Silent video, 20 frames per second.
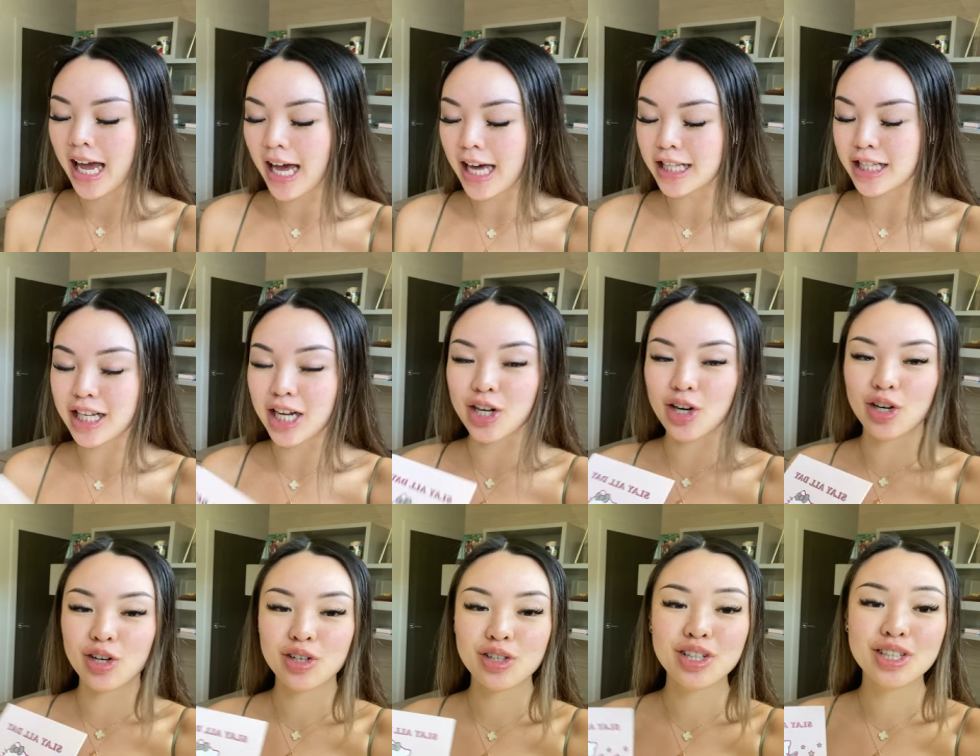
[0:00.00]
And I
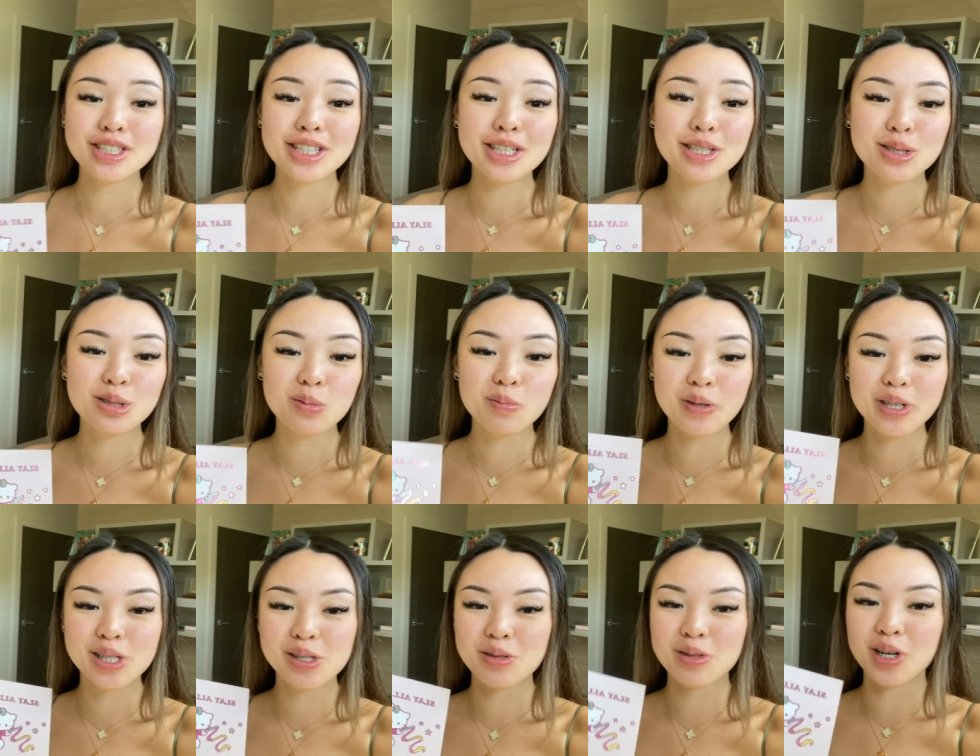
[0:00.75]
got her this like
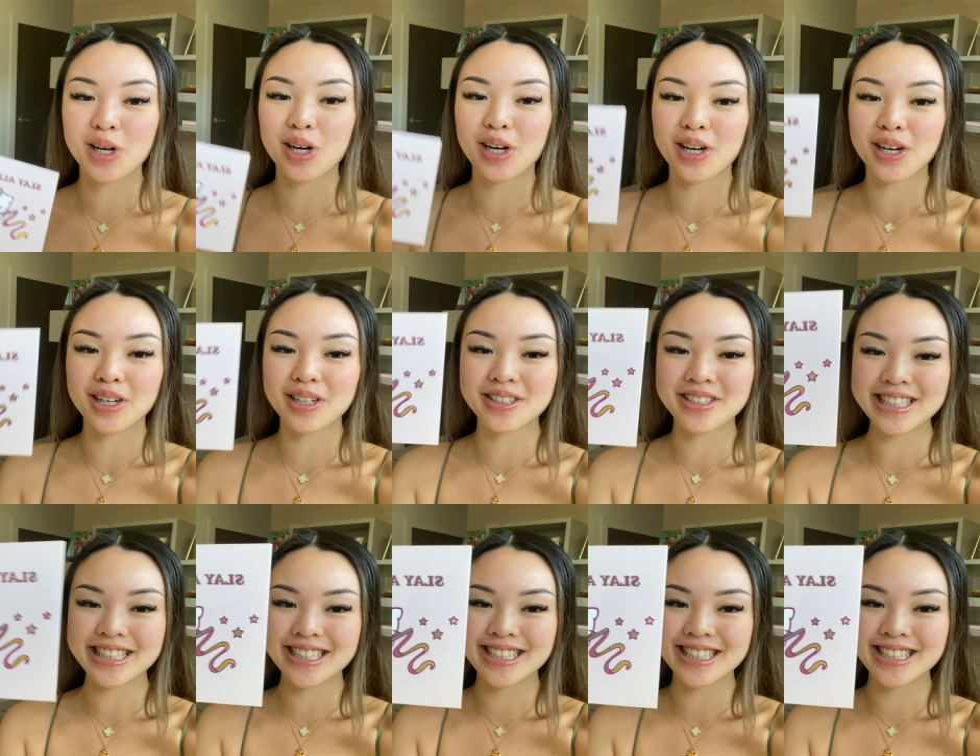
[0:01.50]
super cute card.